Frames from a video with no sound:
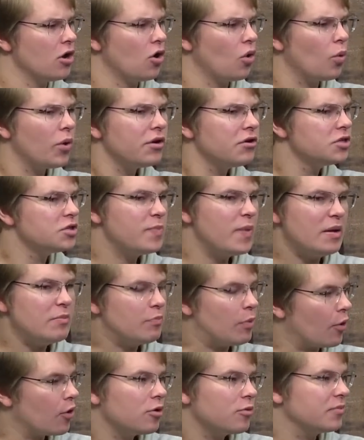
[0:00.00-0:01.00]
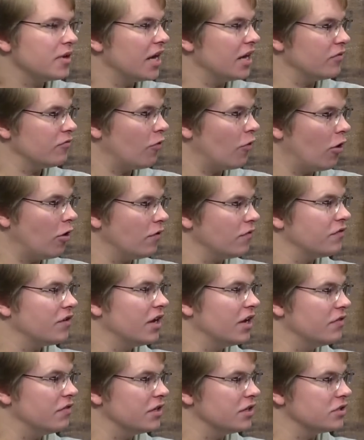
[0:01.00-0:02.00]
Where does Ben Burnham get involved
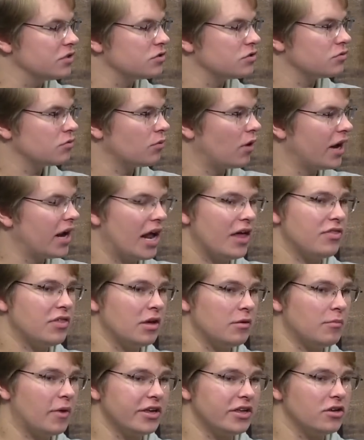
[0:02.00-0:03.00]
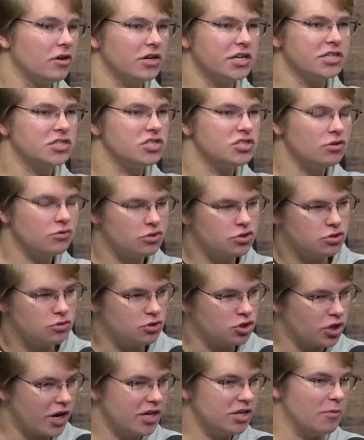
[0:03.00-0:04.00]
in this, right? I think Mike Young is still
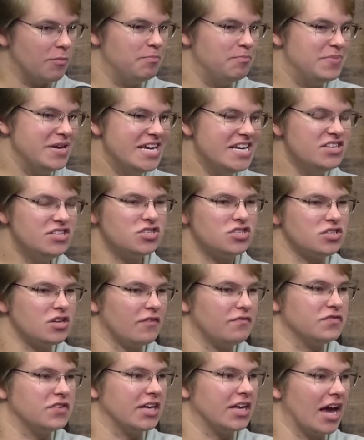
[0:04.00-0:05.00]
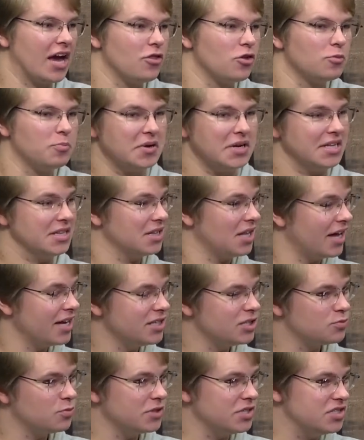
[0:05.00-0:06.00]
trying to piece stuff together, but he
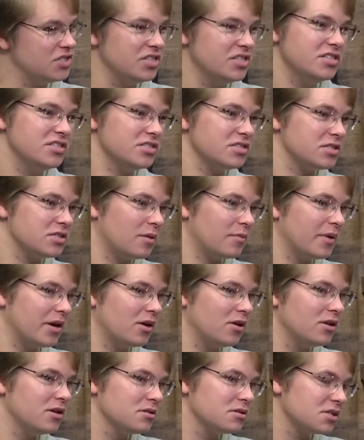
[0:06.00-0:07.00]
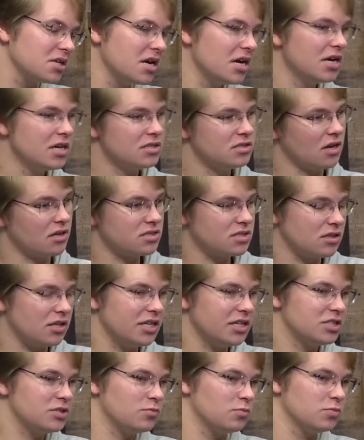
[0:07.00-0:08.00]
likes what he sees in some areas, doesn't
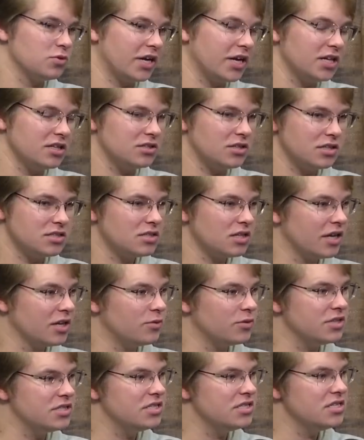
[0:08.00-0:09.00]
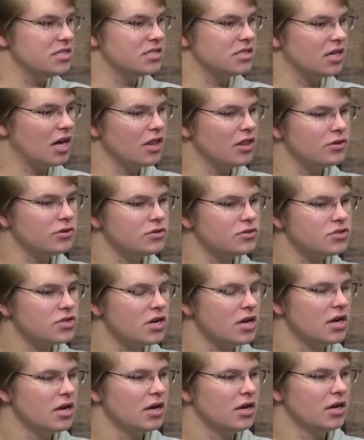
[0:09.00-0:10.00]
like what he sees in others.
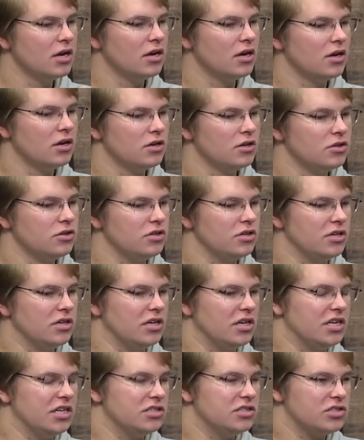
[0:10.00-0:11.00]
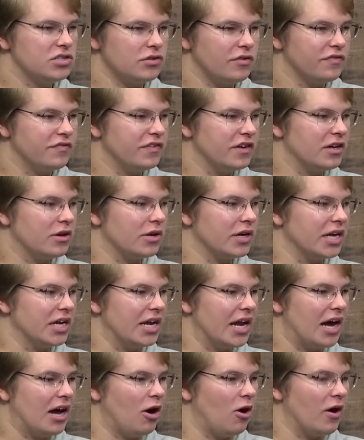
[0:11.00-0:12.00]
He's still figuring it
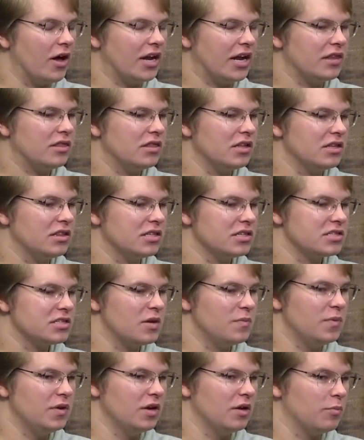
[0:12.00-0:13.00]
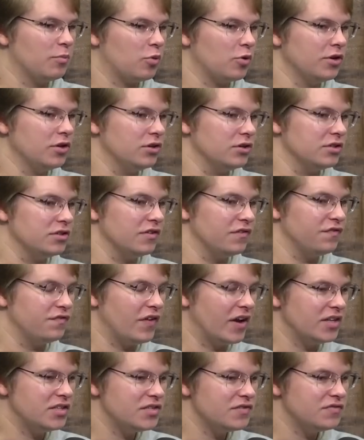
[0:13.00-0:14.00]
out, and I think this can be a pretty good
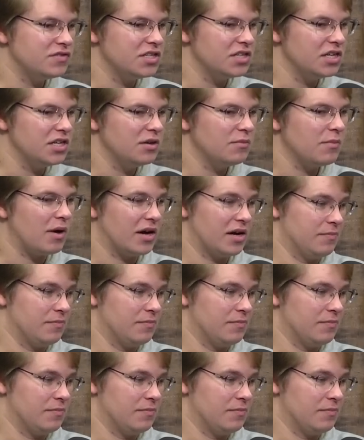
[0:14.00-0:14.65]
defensive team.